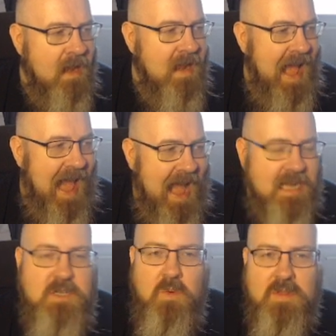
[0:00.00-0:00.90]

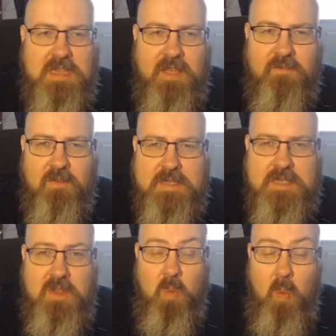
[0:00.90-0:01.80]
actual
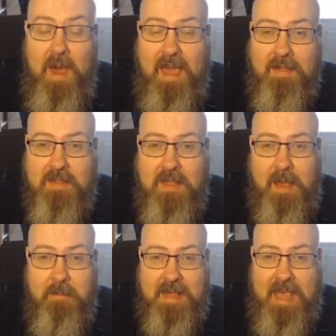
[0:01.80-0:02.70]
difference in the way the
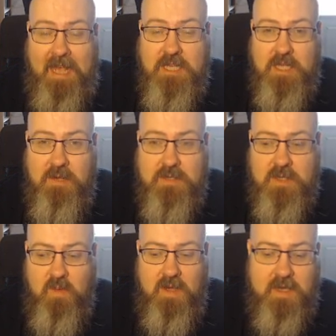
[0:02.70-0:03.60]
application used
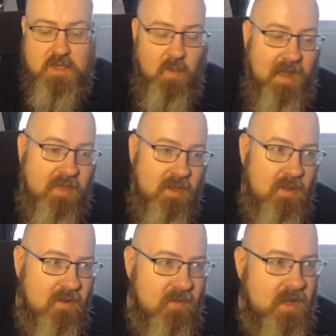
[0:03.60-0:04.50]
to work to the way the
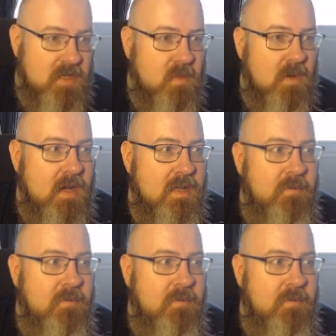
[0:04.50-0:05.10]
new version works,